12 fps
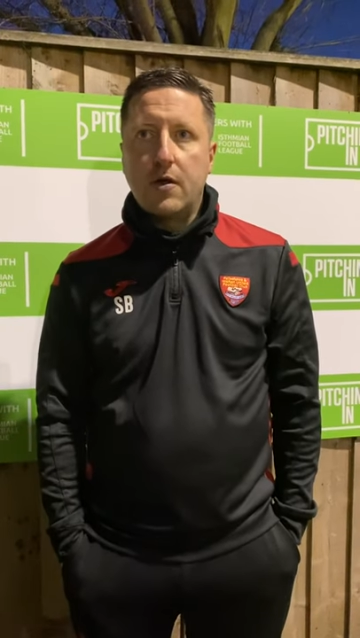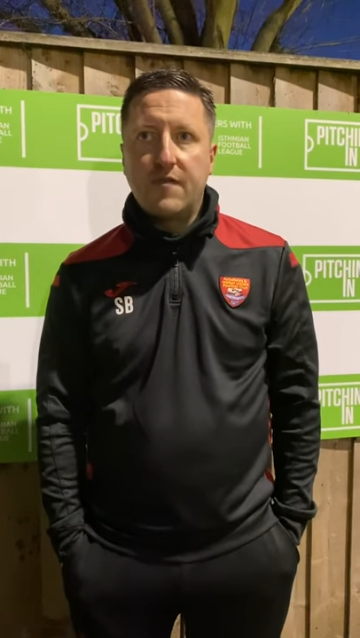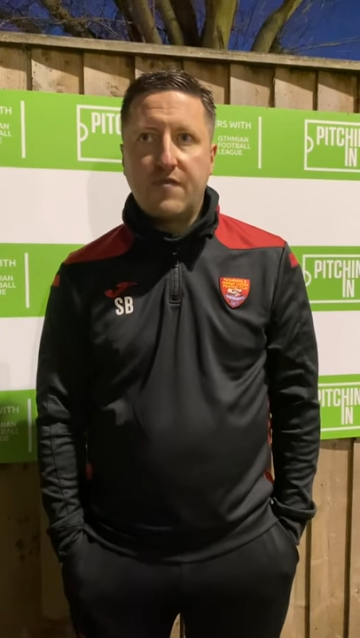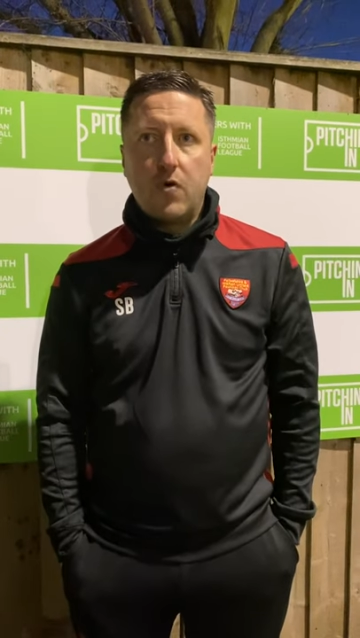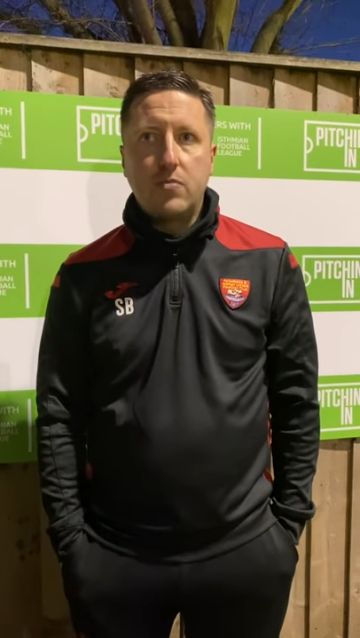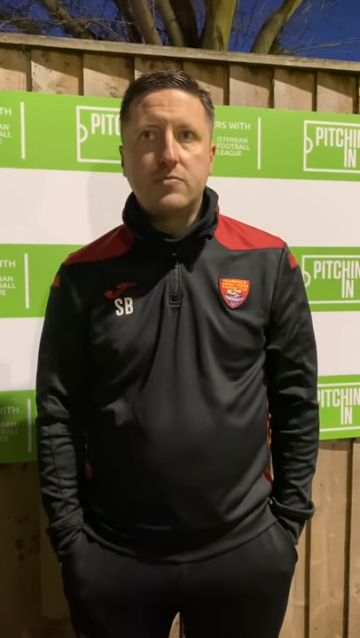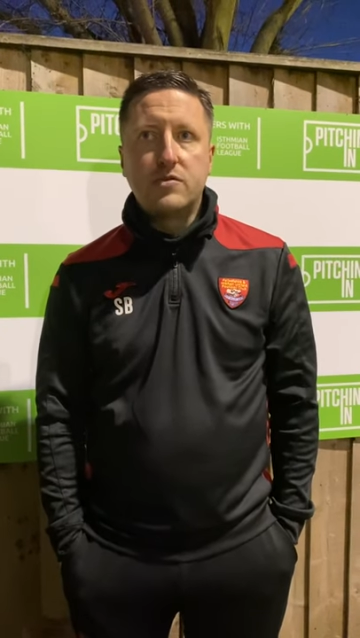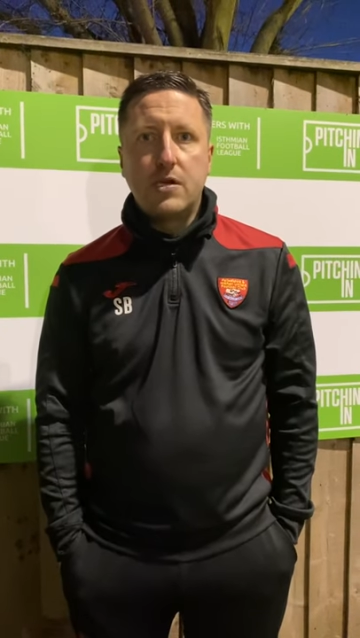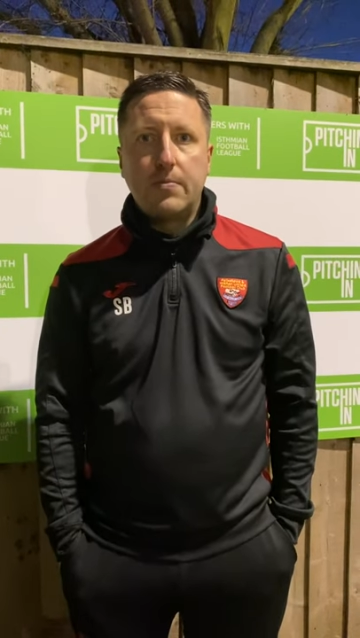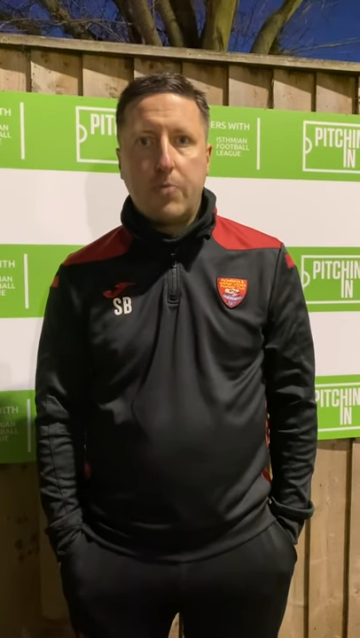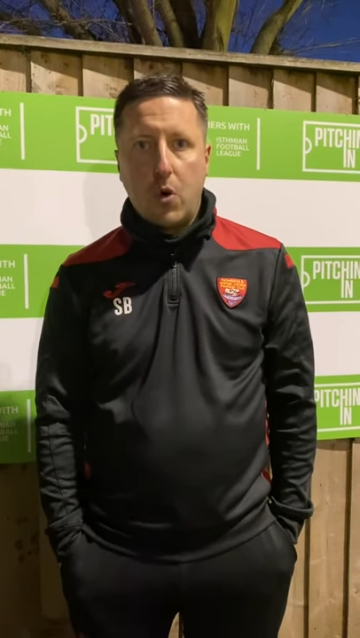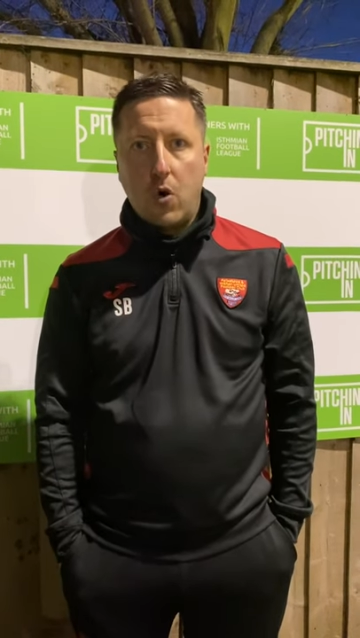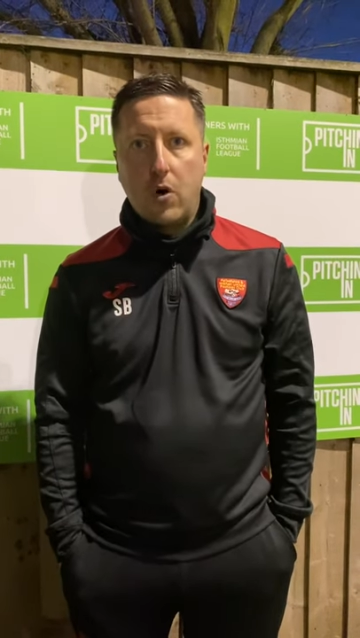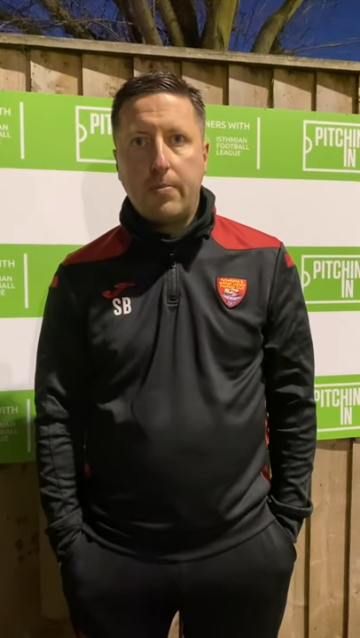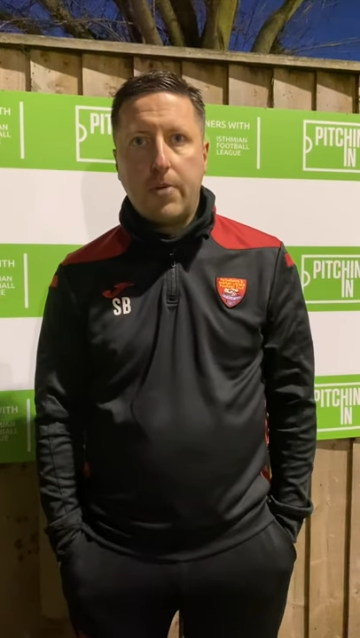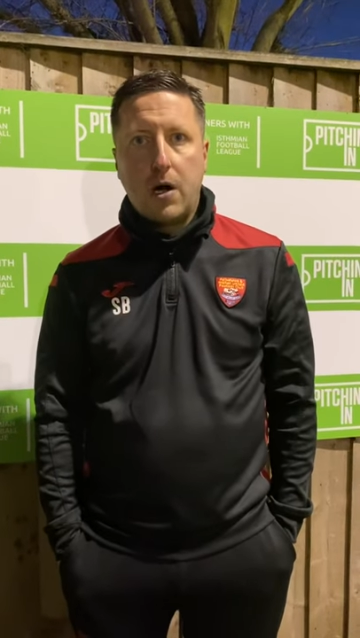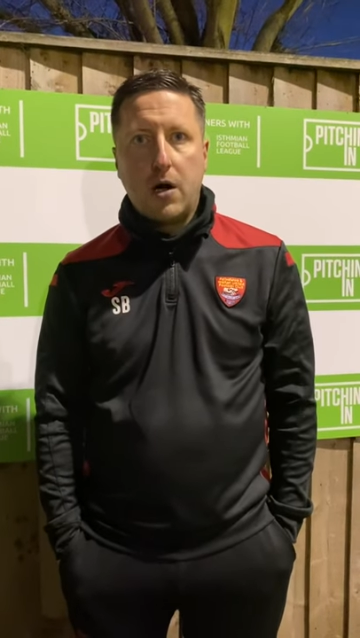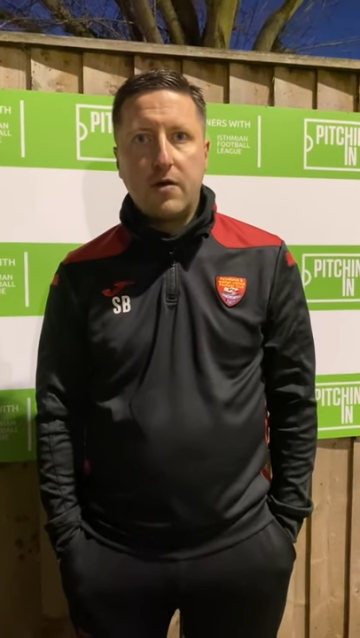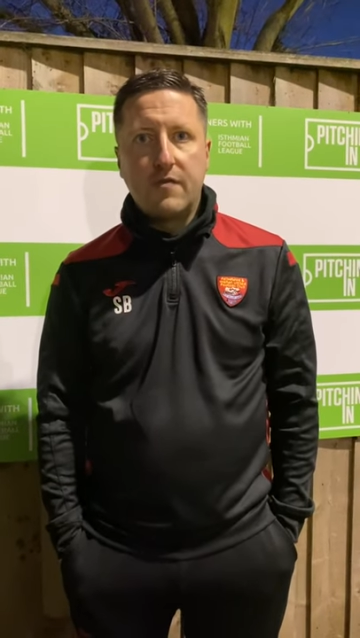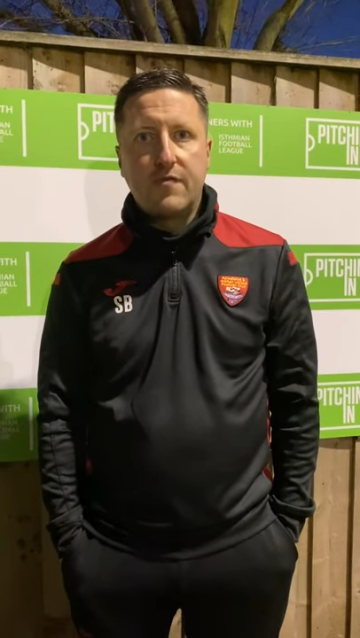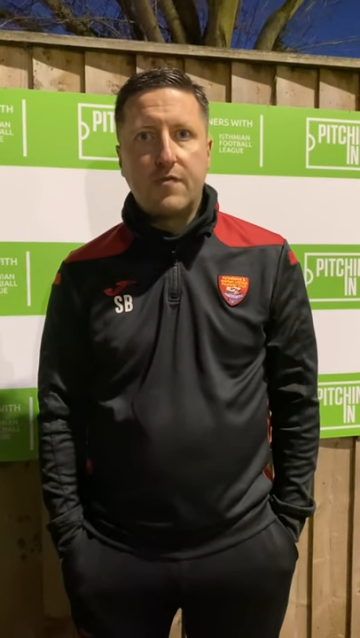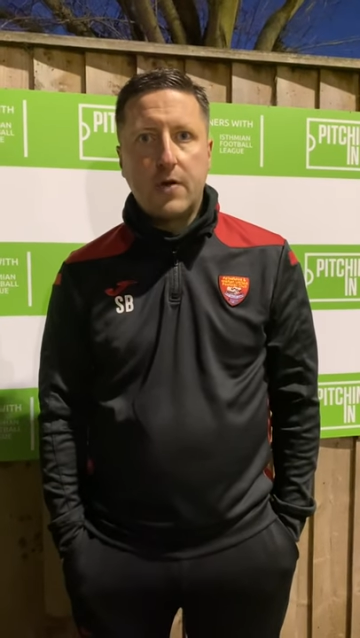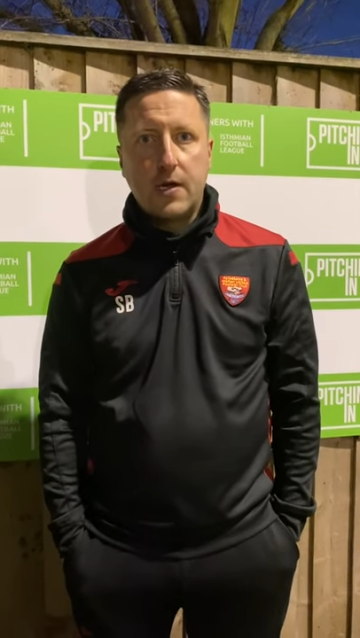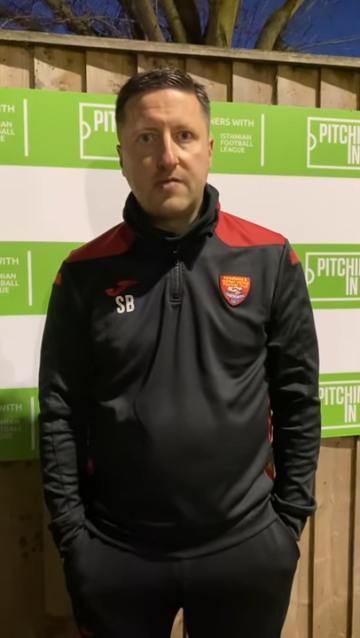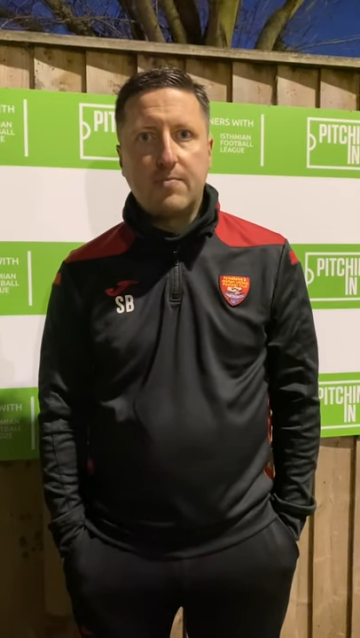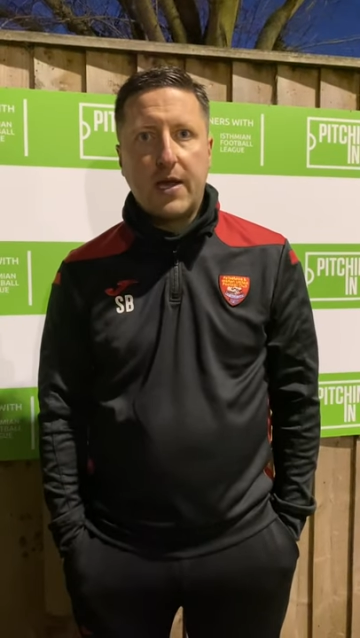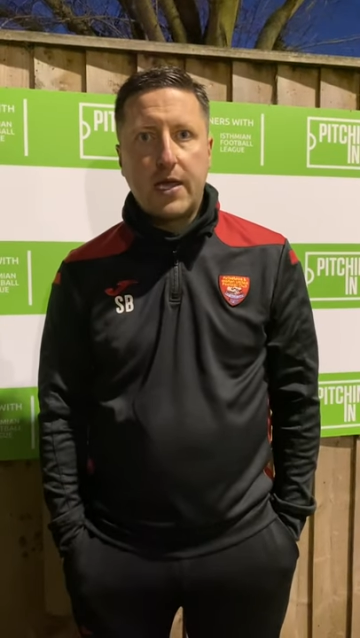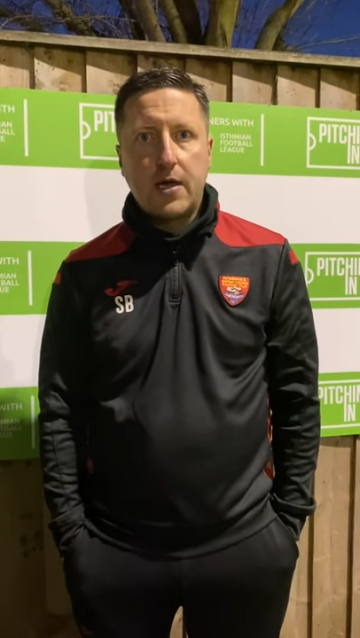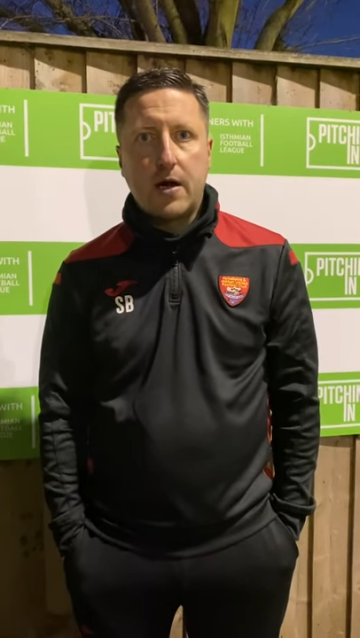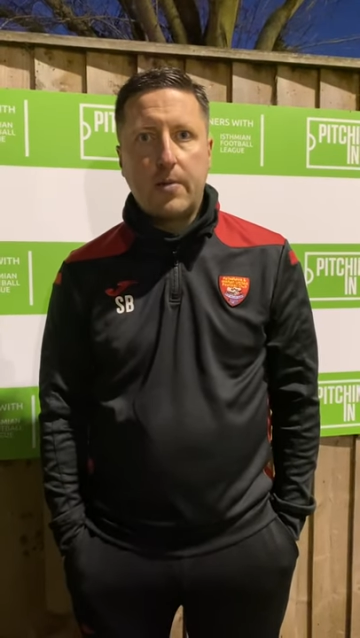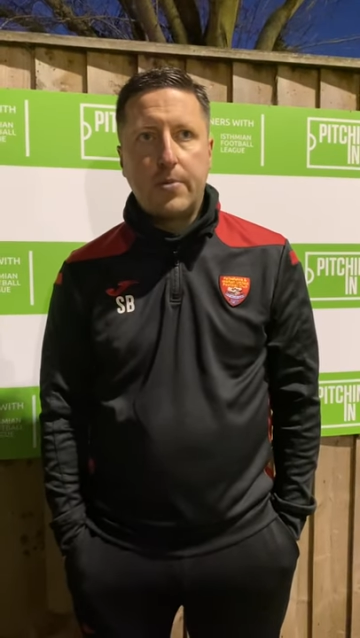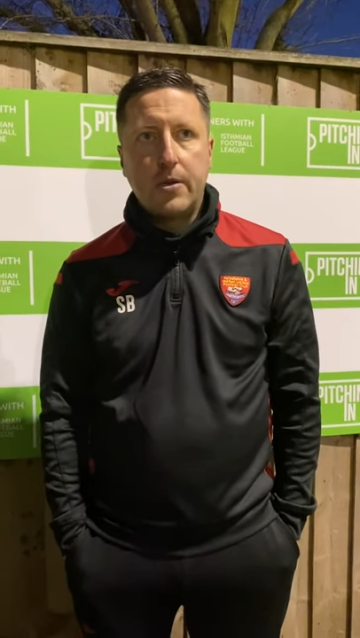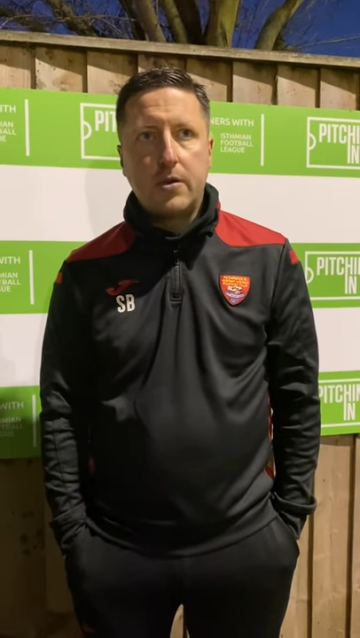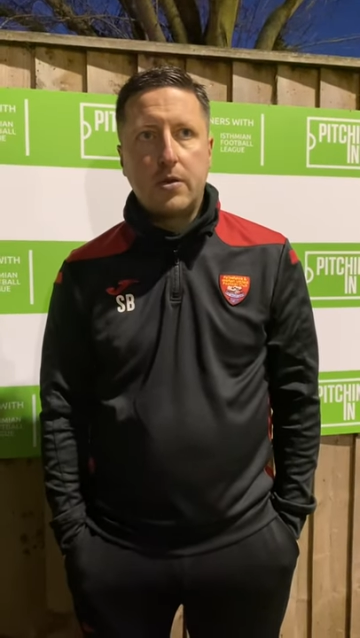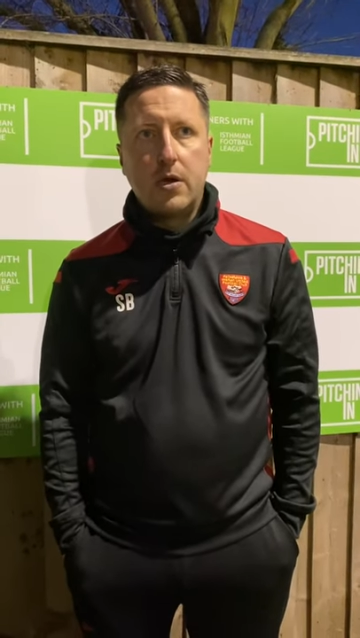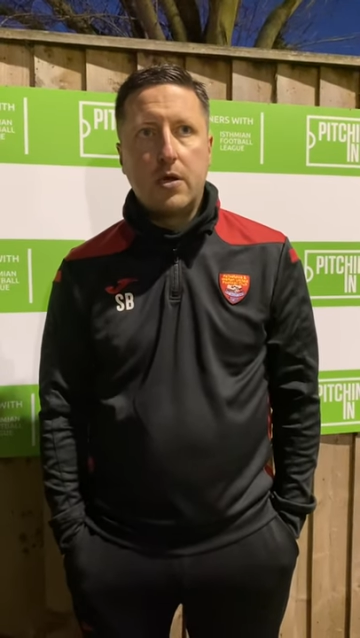forms an important part of his makeup, and